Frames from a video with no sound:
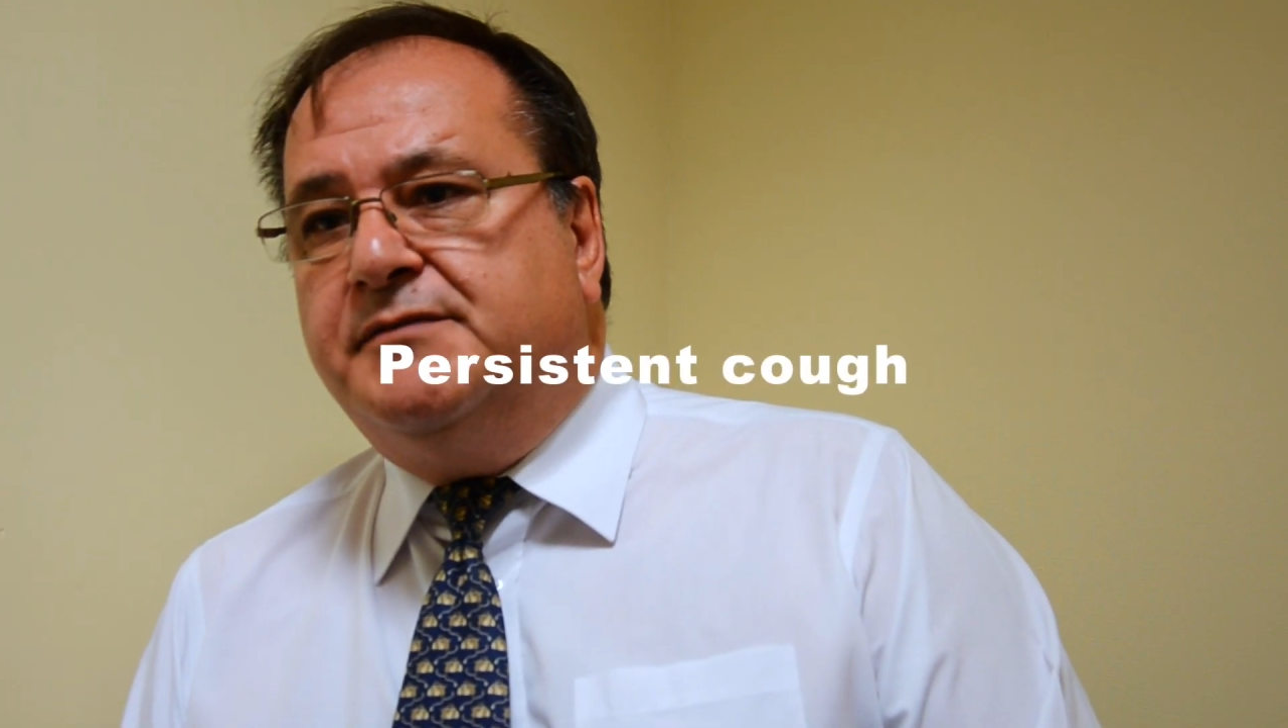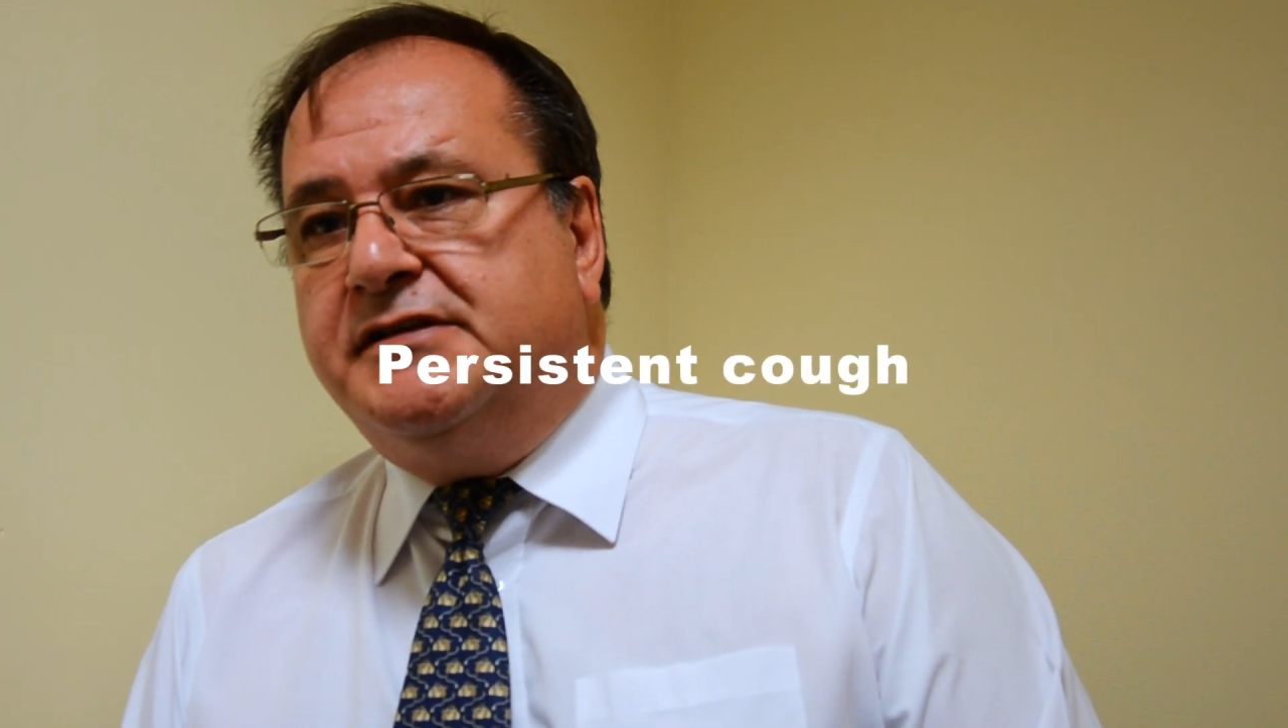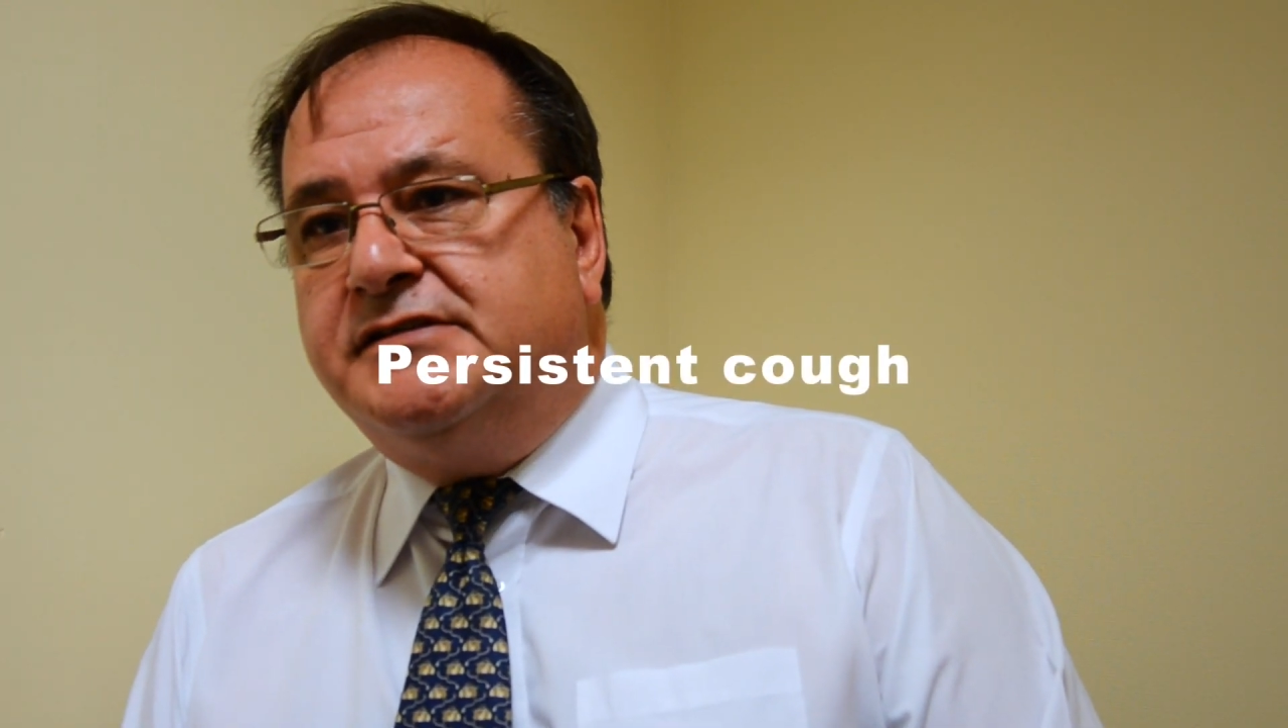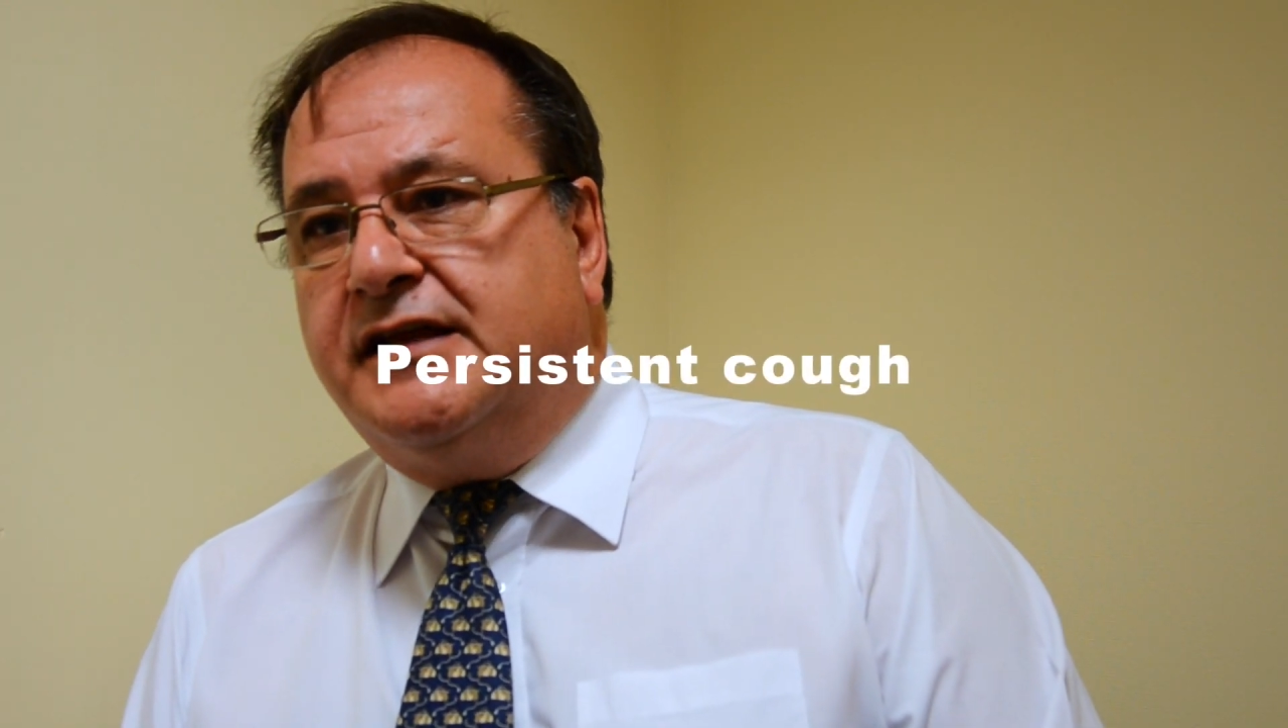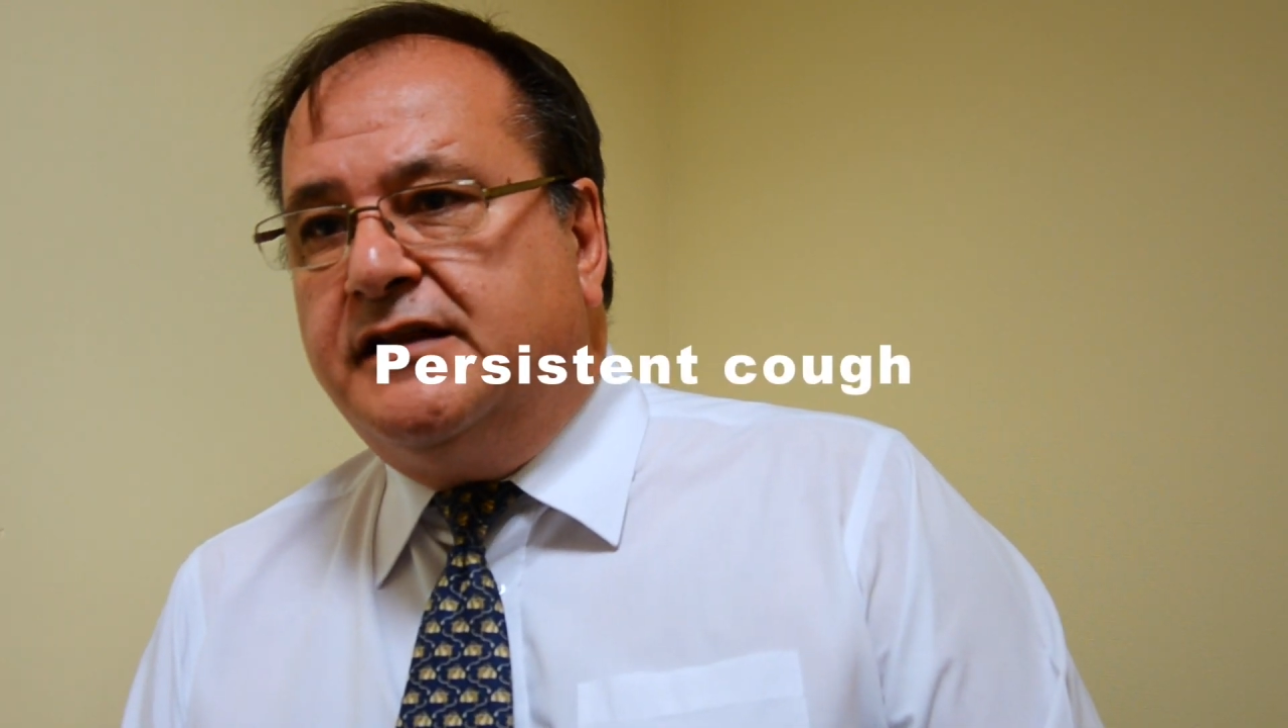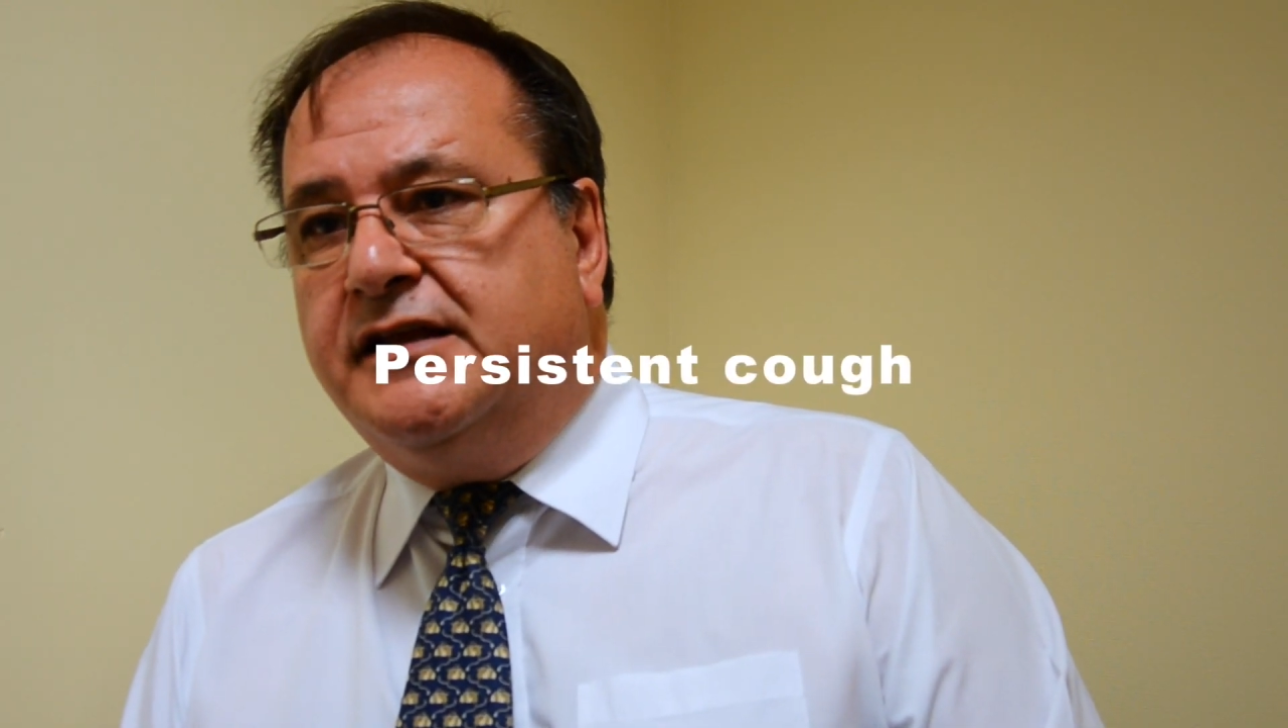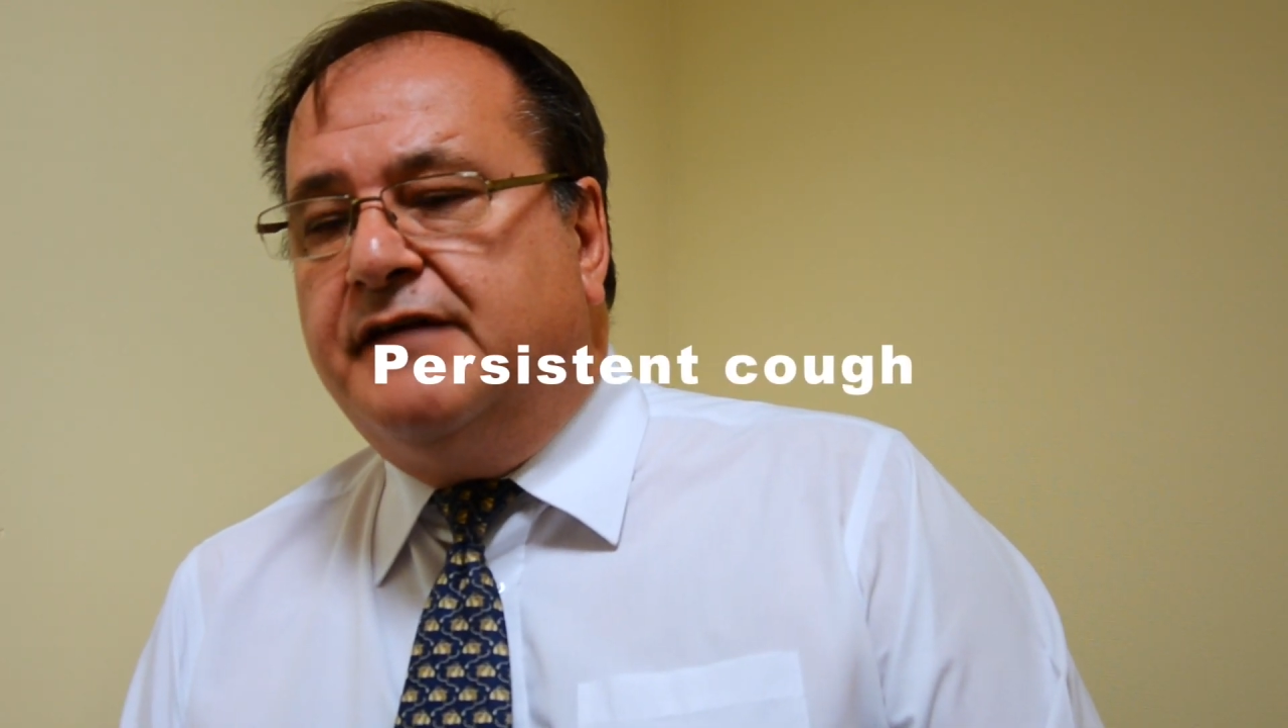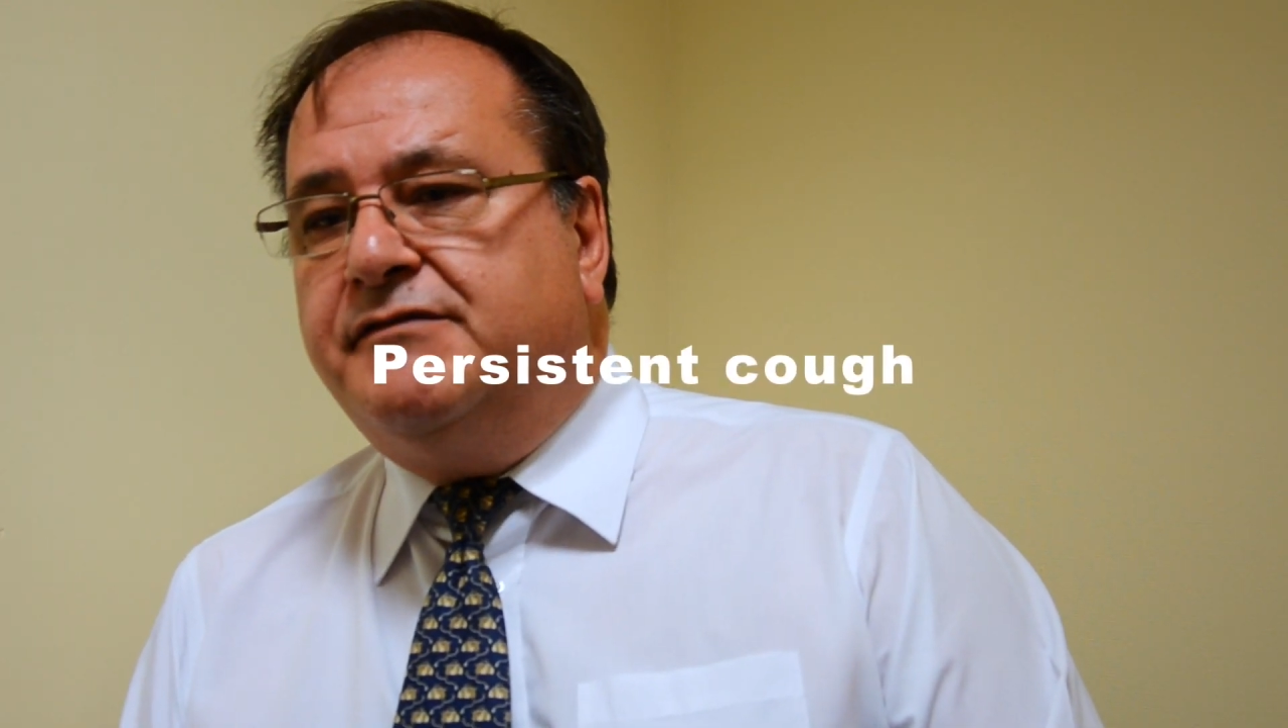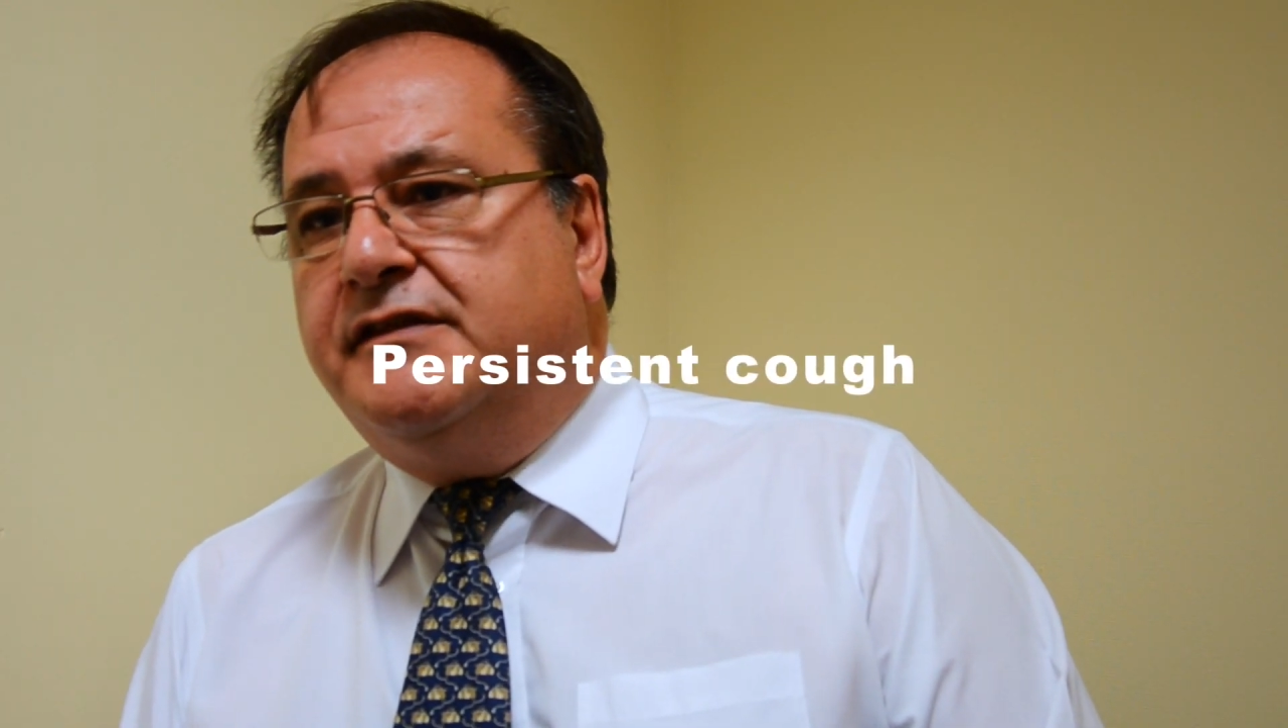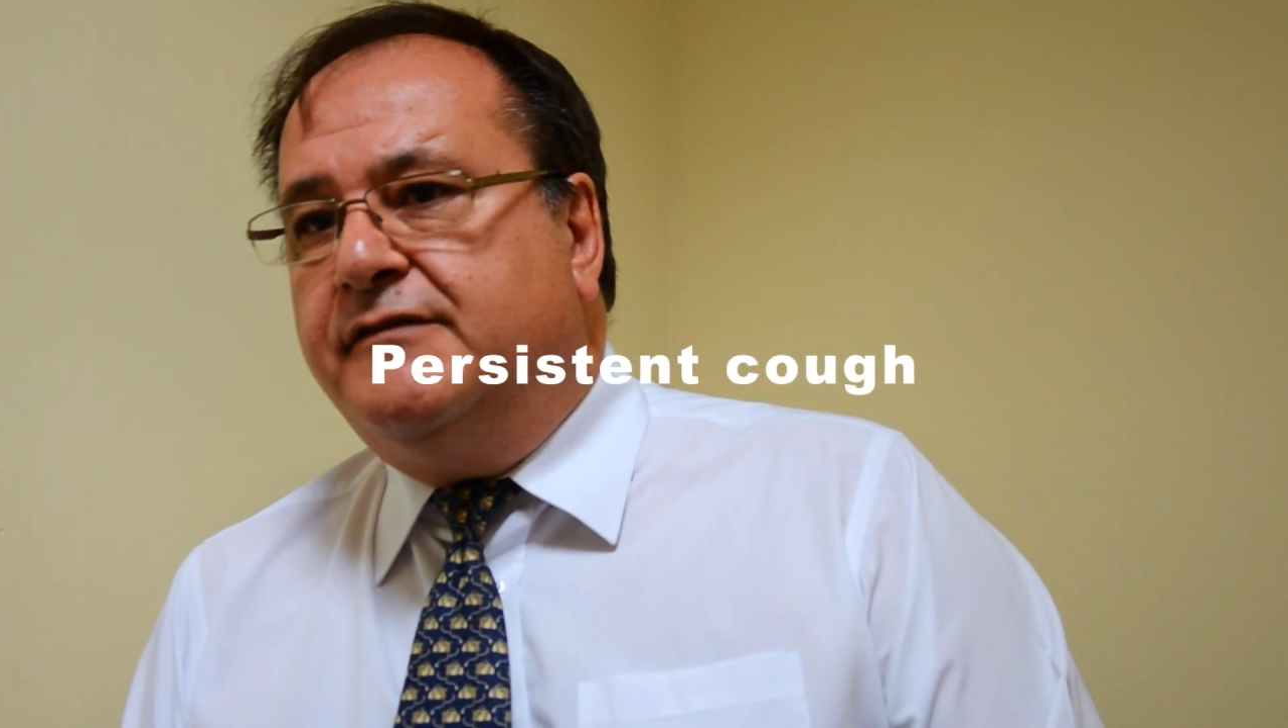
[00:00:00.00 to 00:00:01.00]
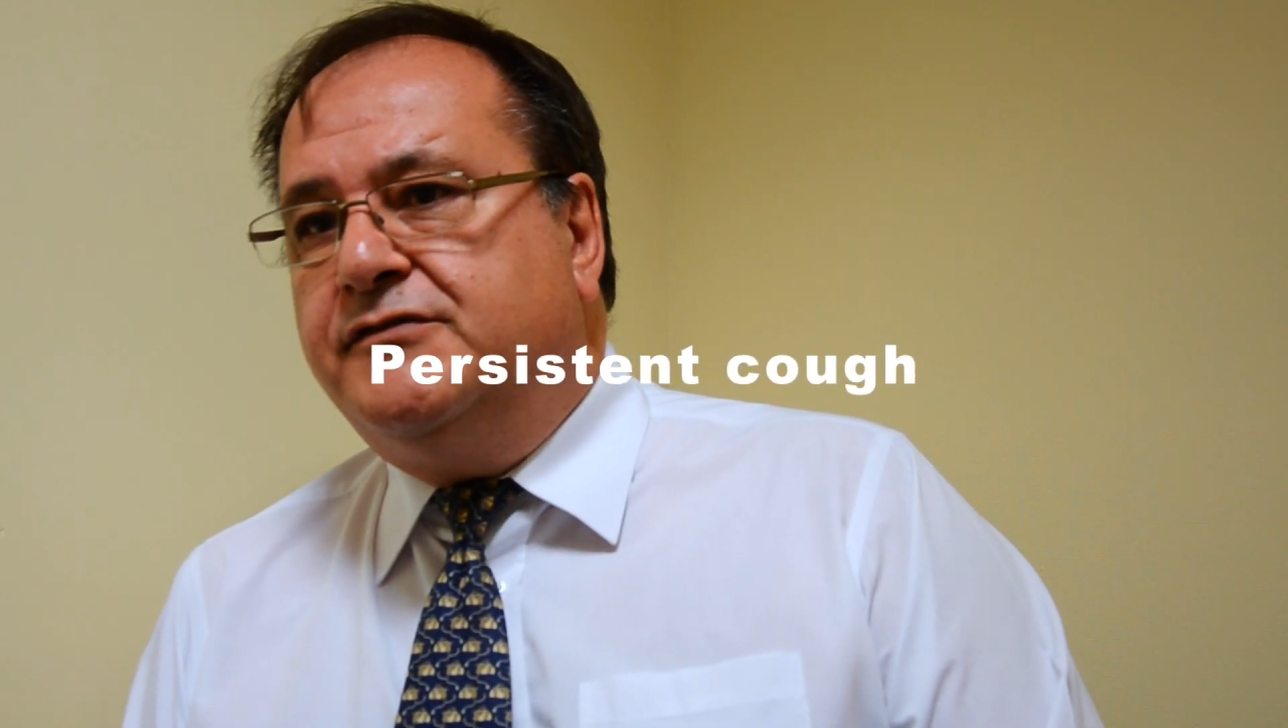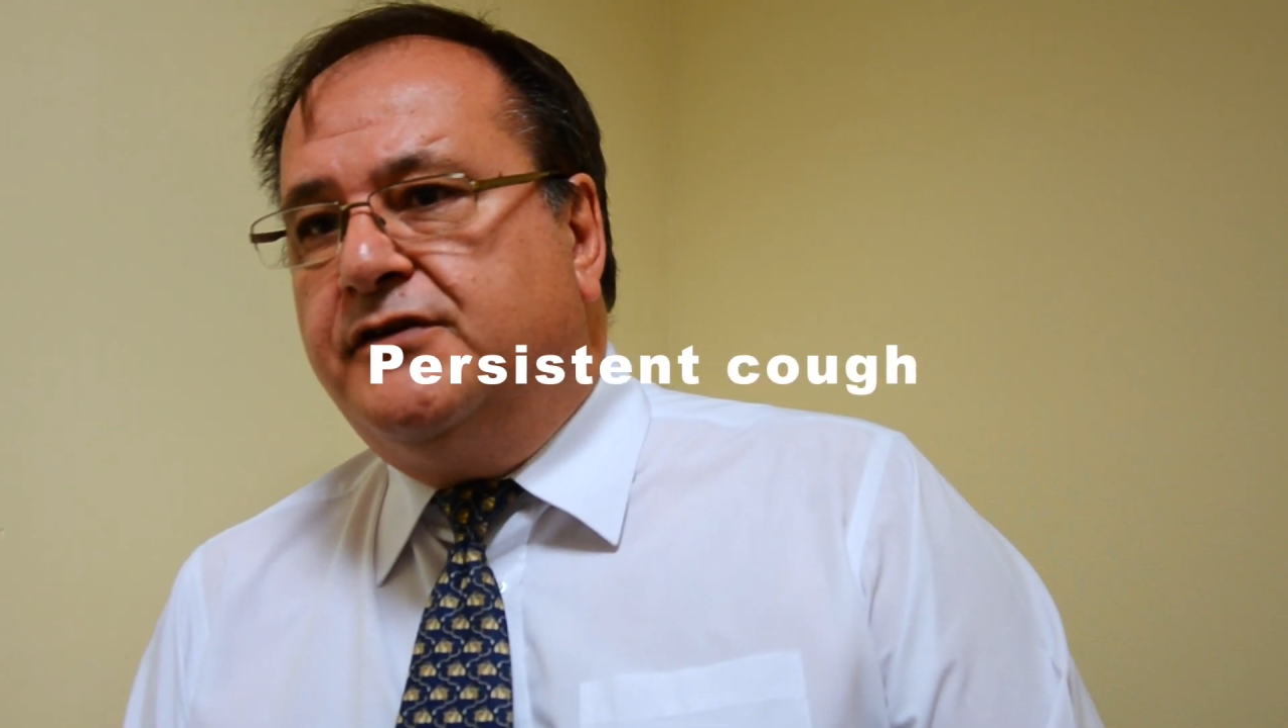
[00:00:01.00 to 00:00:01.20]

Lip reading: be settling after they've